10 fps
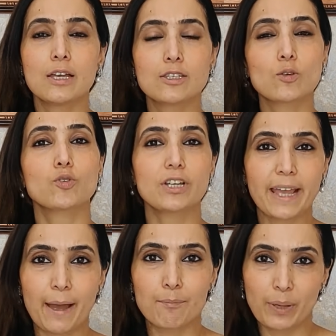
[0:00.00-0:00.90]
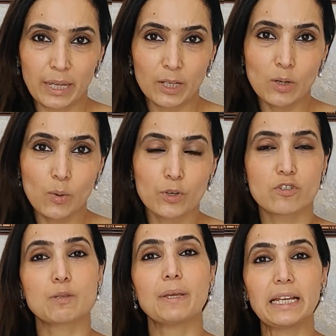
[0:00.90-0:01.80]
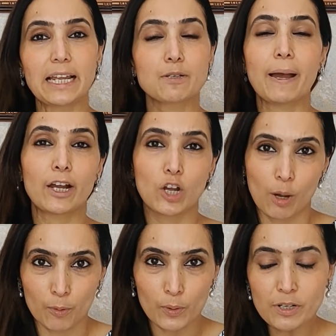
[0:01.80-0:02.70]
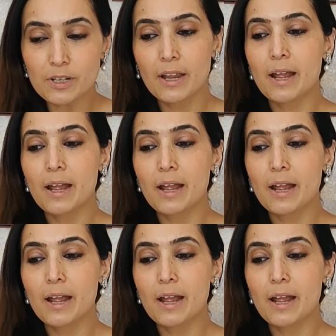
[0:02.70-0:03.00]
social campaign which was being led by a corporate.